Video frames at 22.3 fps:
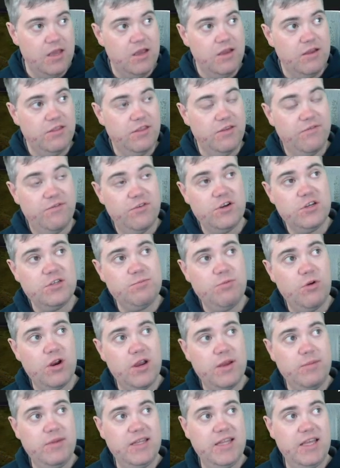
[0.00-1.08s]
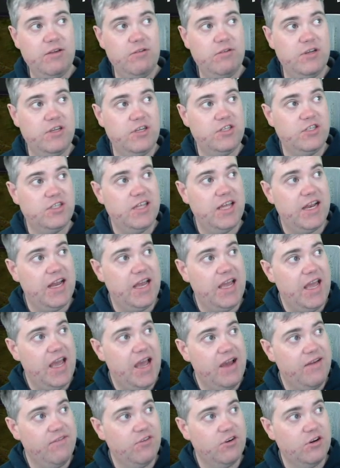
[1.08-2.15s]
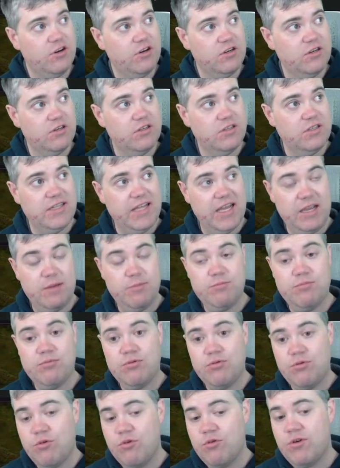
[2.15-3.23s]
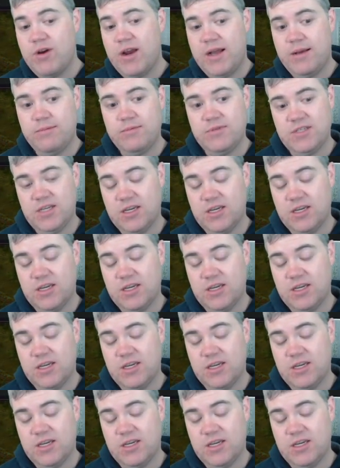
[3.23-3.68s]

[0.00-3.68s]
The first programming language that I ever like programmed a